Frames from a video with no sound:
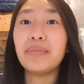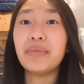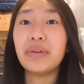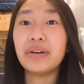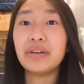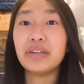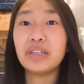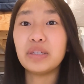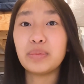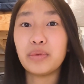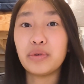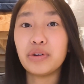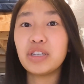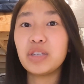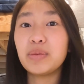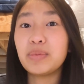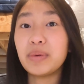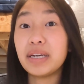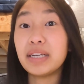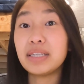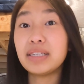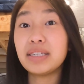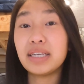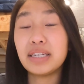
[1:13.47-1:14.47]
there is more
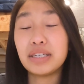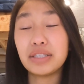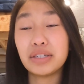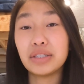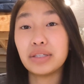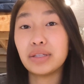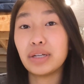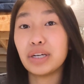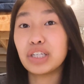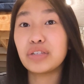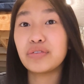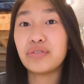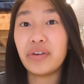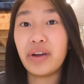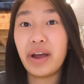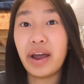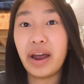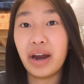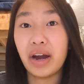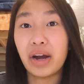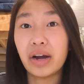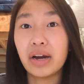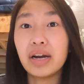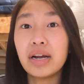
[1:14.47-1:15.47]
space in your lungs for
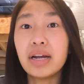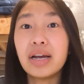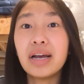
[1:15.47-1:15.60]
air.